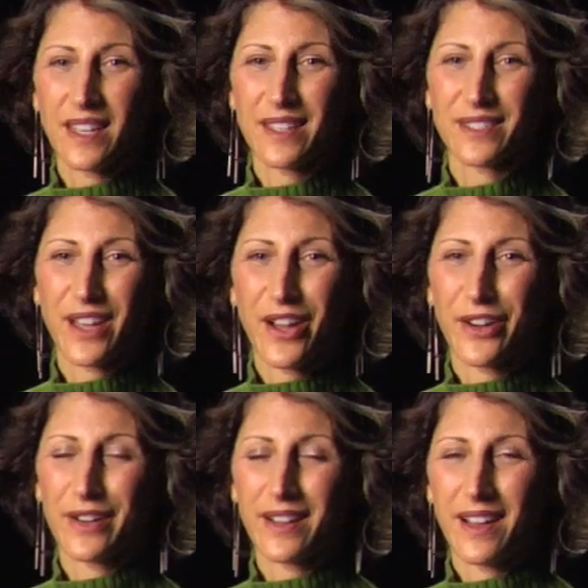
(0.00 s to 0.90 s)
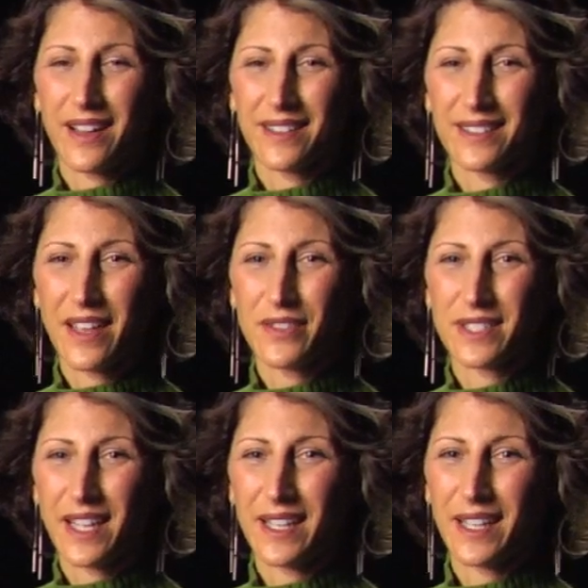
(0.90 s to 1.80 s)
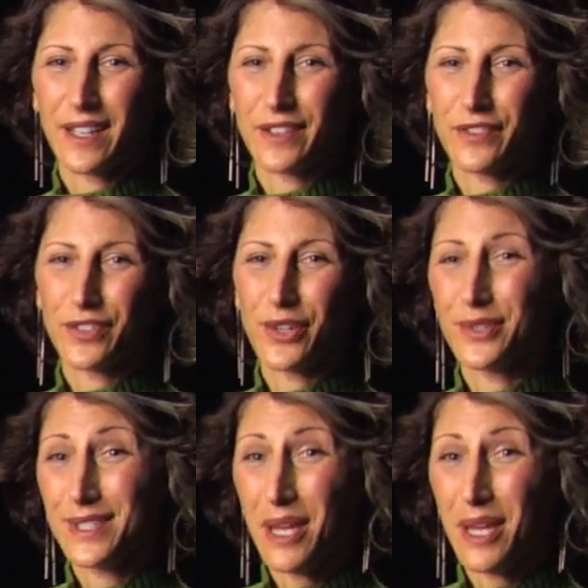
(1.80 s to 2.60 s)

is our uh, levitating float